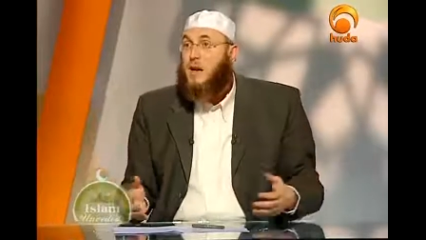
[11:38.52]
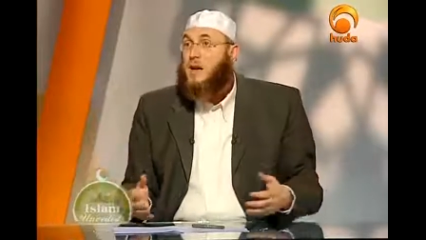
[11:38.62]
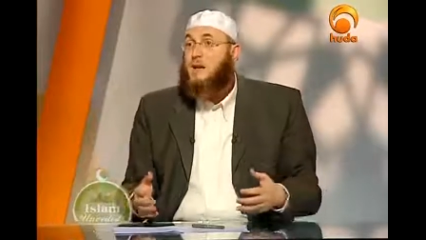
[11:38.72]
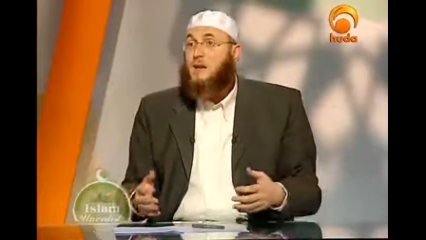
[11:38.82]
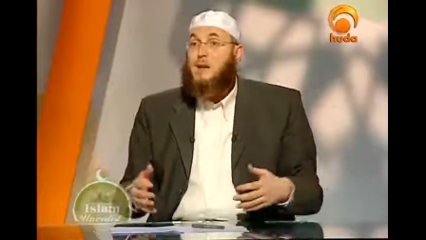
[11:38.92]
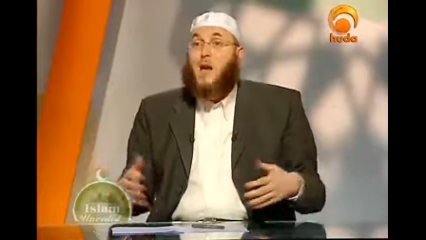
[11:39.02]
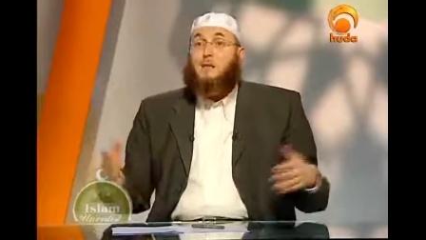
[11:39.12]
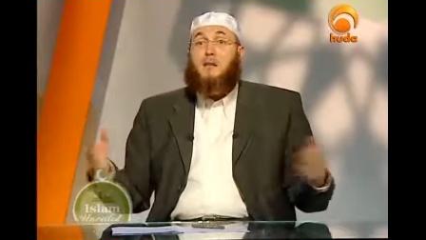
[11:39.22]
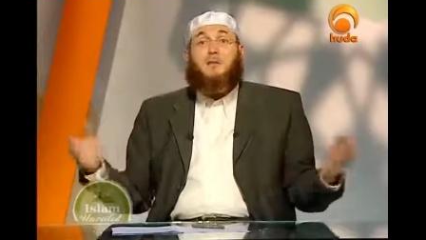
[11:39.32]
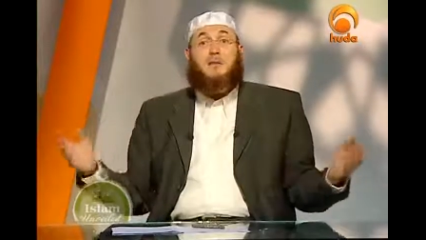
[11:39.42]
In the
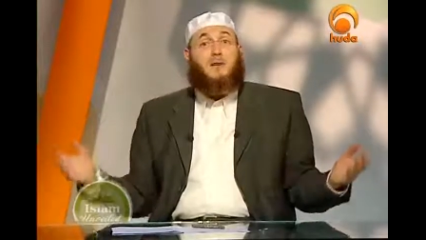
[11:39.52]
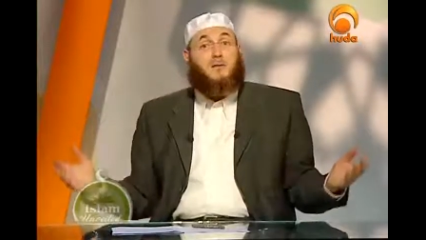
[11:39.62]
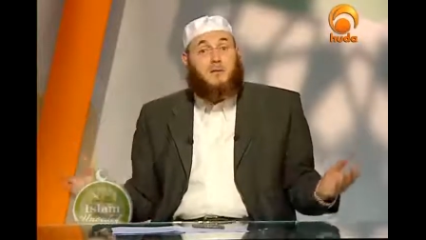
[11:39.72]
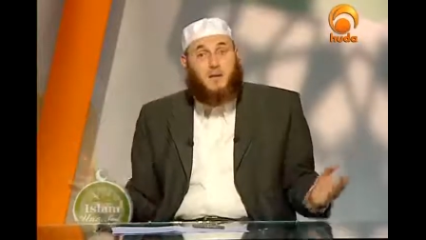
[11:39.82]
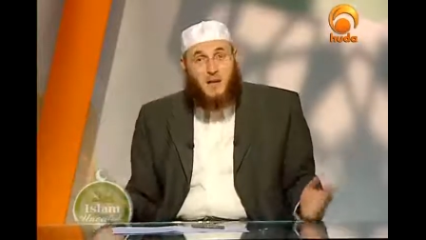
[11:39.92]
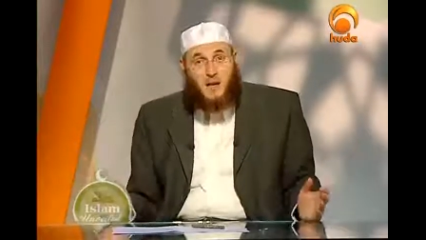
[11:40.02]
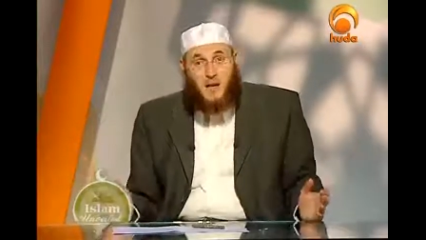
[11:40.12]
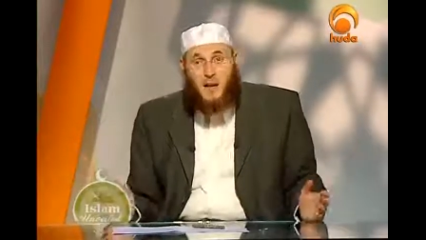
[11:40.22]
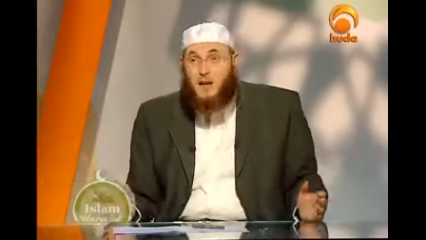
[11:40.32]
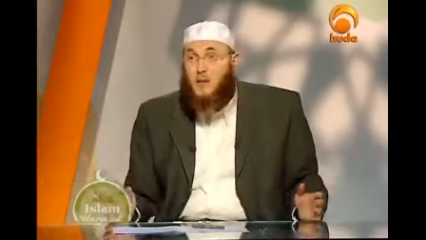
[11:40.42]
United States of
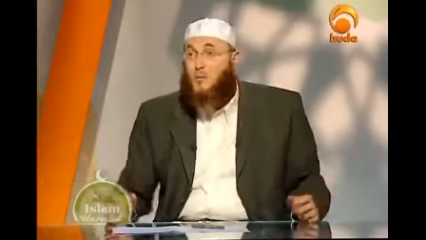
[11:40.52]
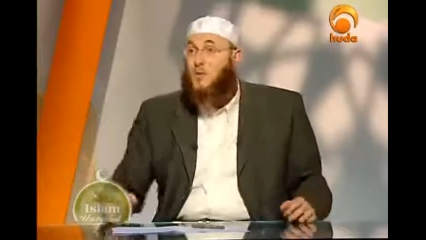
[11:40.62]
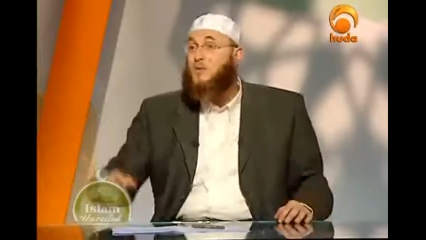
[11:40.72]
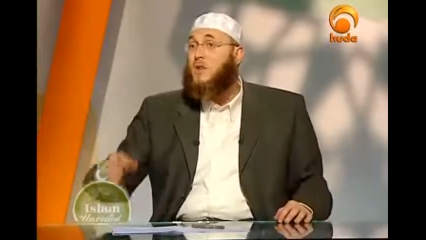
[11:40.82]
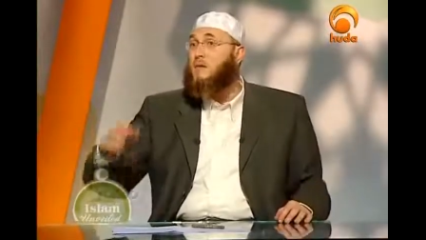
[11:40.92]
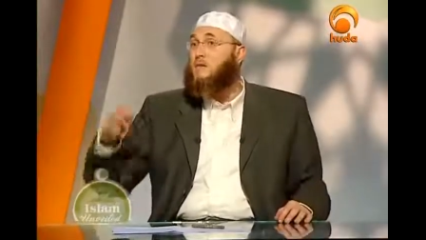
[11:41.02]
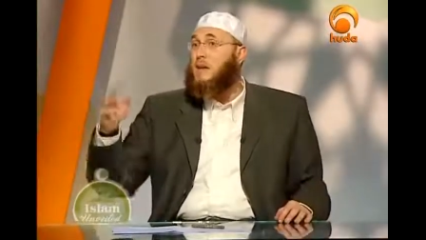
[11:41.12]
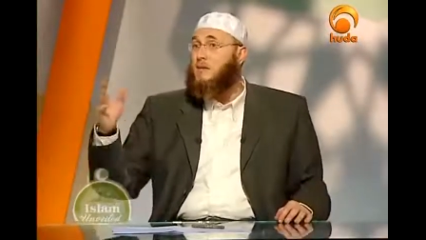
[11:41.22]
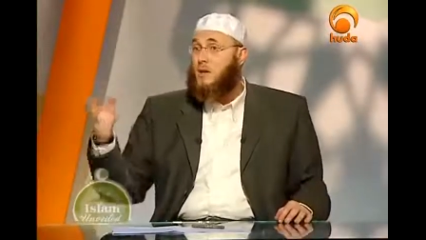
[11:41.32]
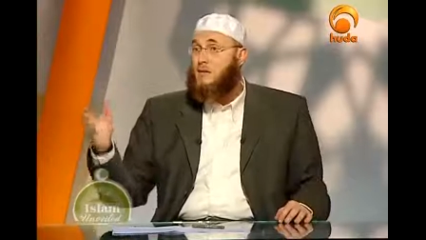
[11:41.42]
America, in the most
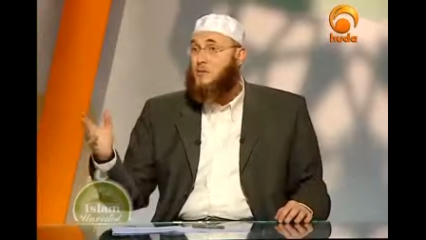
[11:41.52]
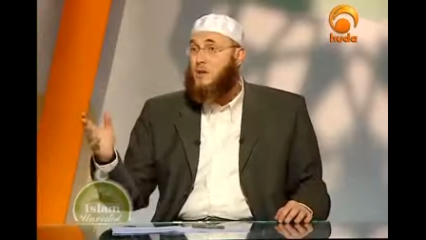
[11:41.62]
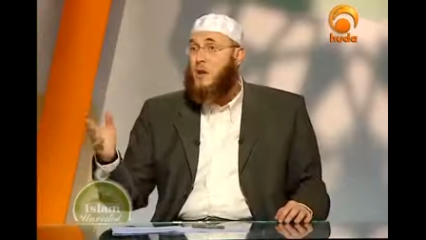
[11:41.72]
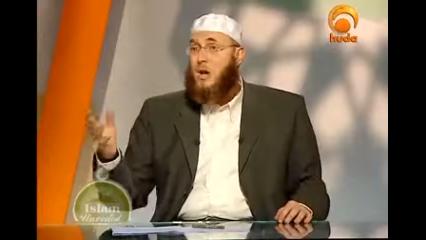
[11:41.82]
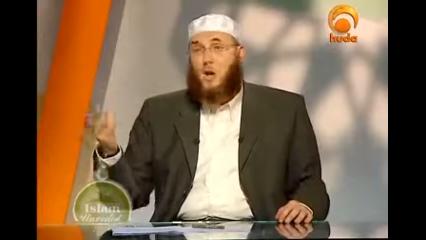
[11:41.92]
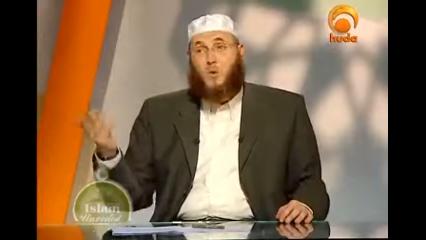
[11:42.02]
advanced country,